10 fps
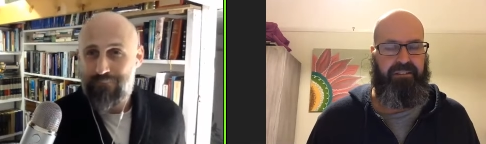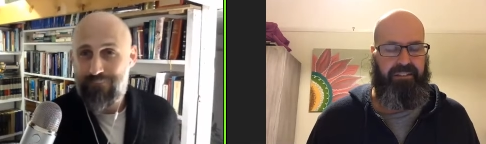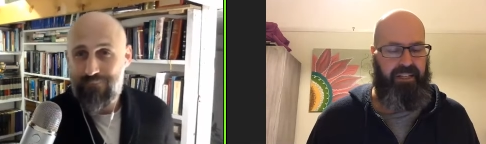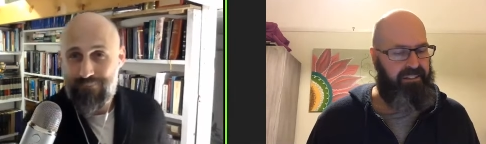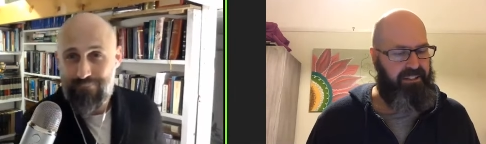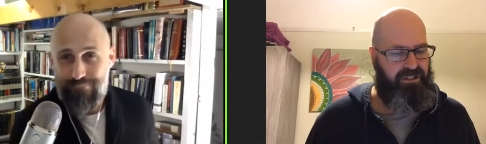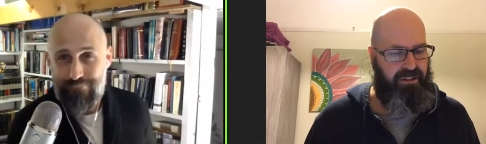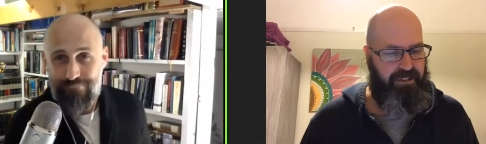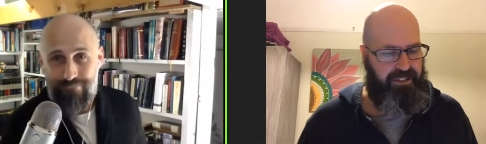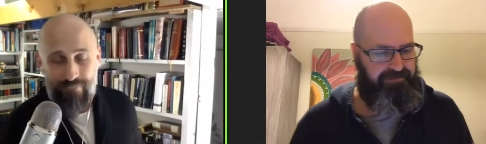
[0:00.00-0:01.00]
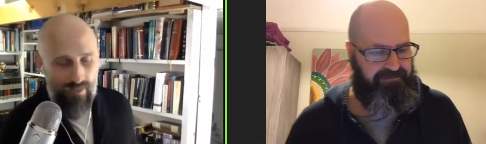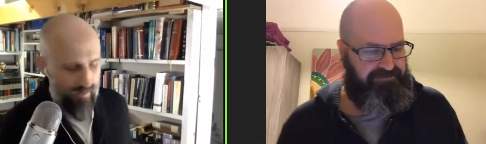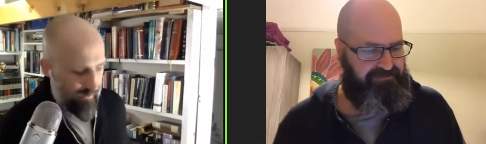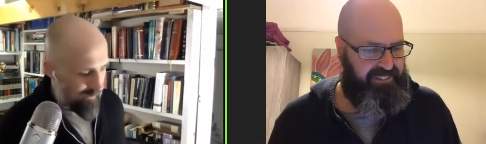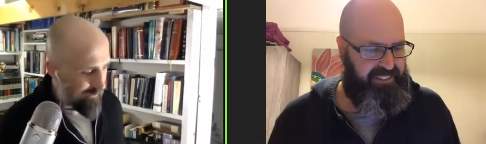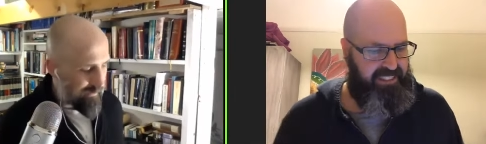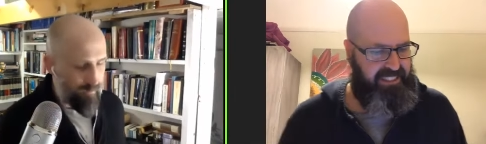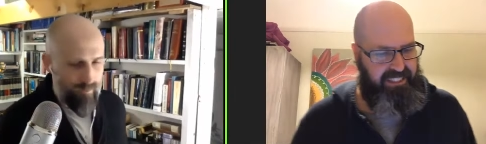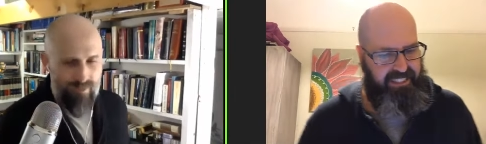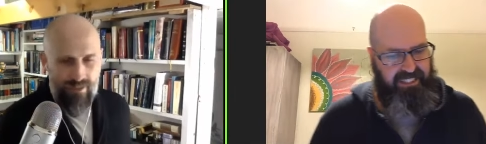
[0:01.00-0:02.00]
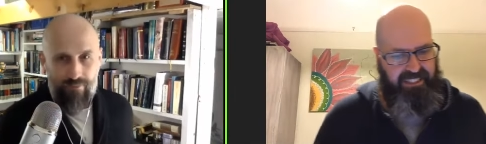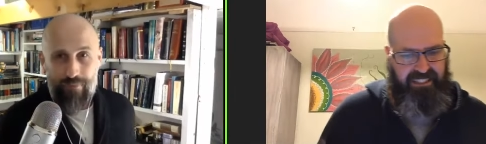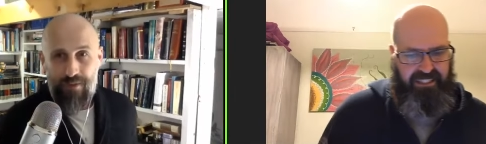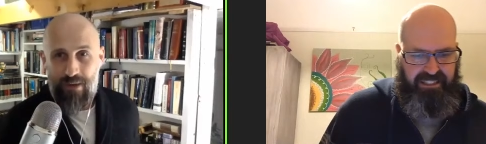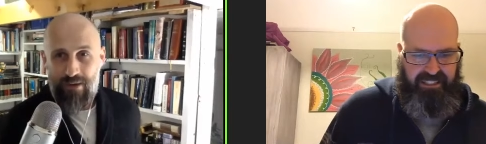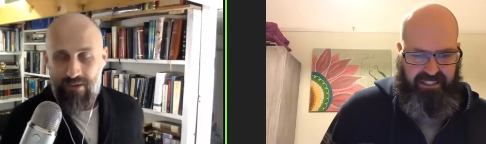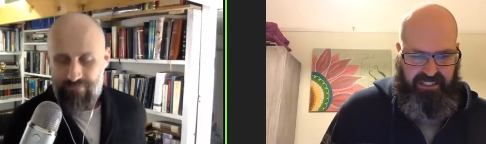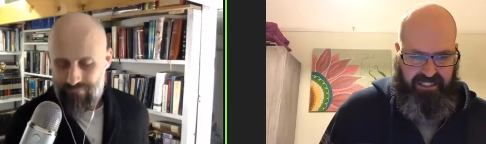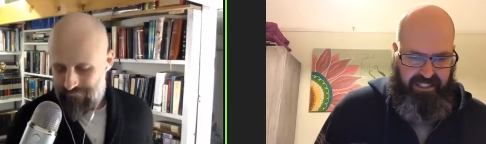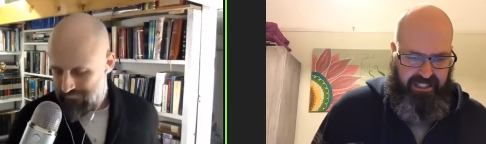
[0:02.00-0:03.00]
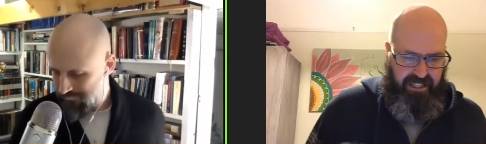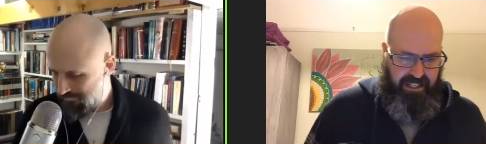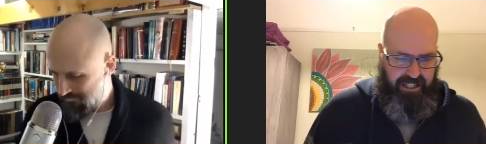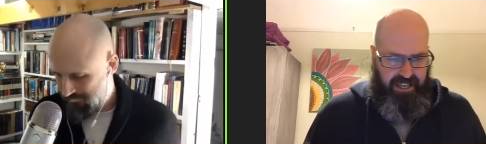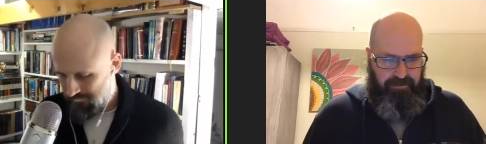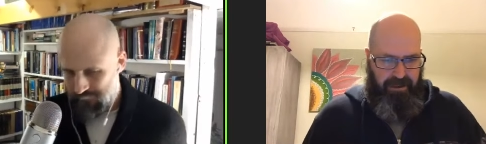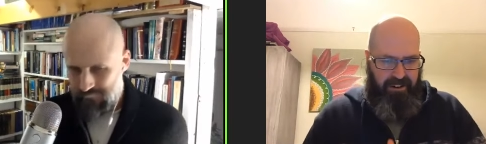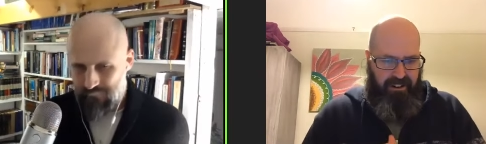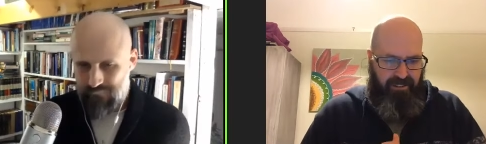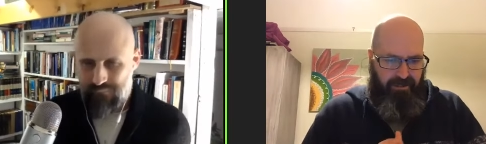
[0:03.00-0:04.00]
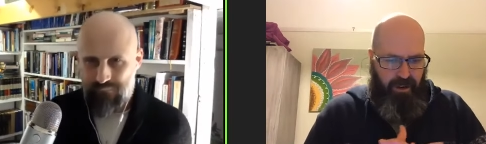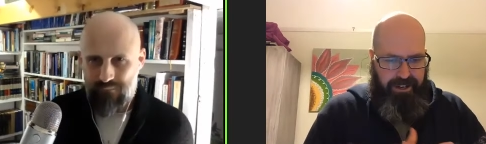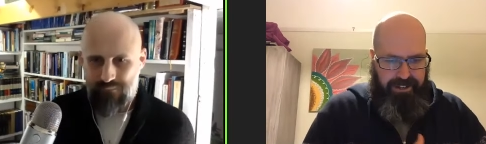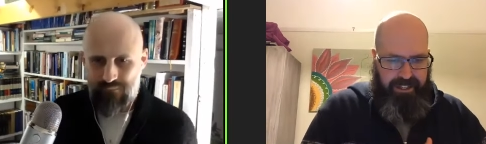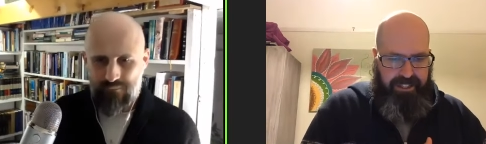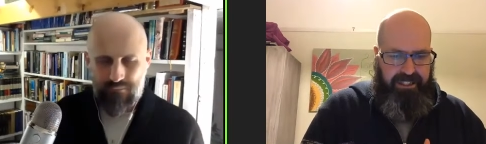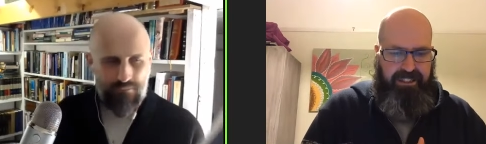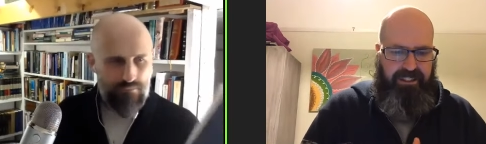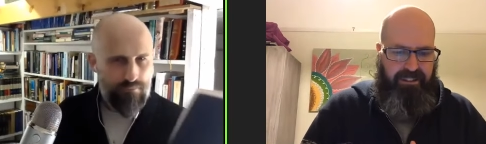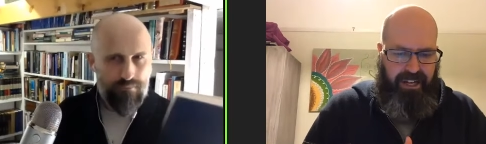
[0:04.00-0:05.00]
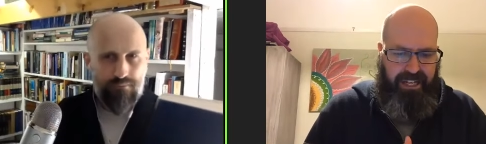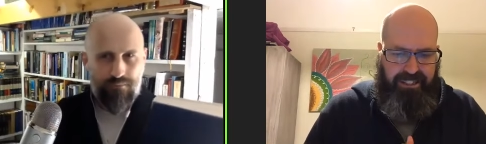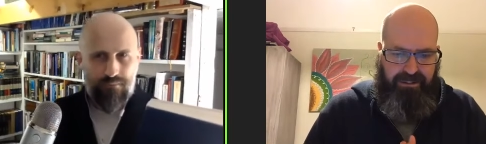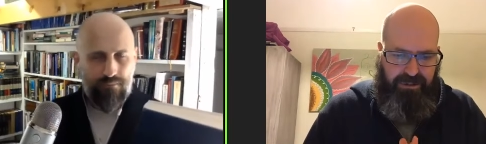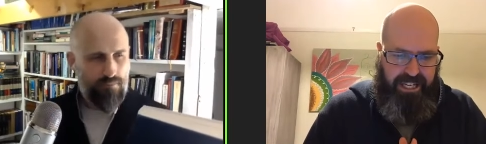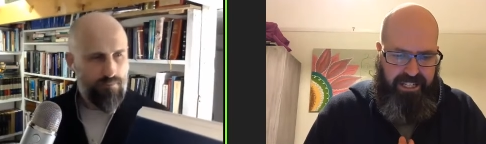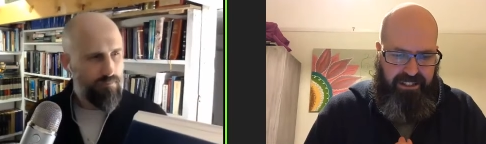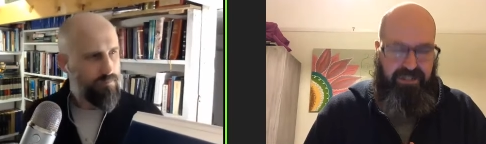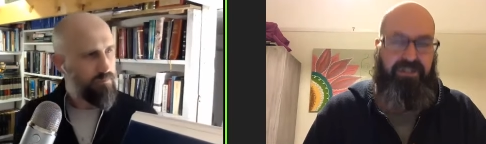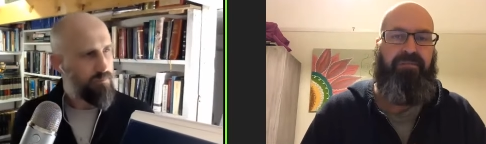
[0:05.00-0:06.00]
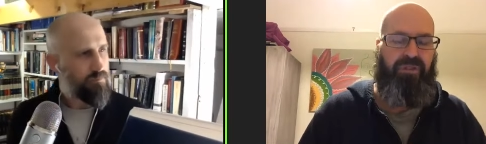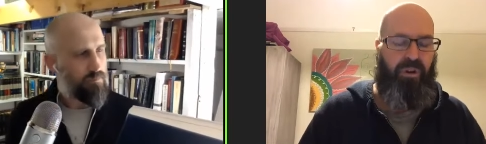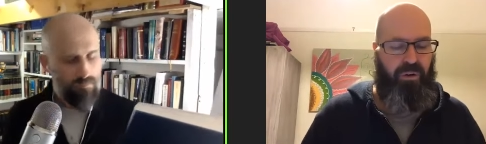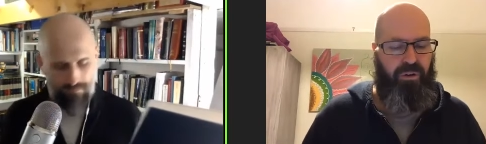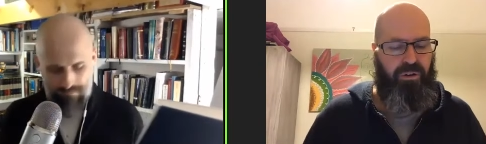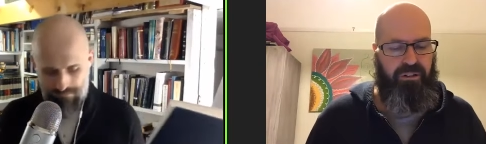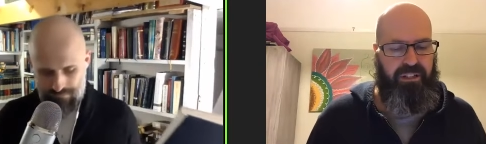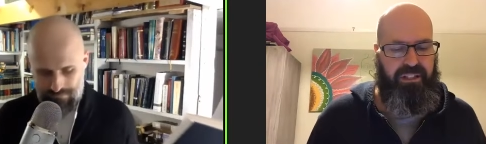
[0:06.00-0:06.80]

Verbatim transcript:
Speaker 1: Yeah, let's jump in.
Speaker 2: All right. You want to take the first paragraph?
Speaker 1: Yeah, paragraph one. Right. It reads All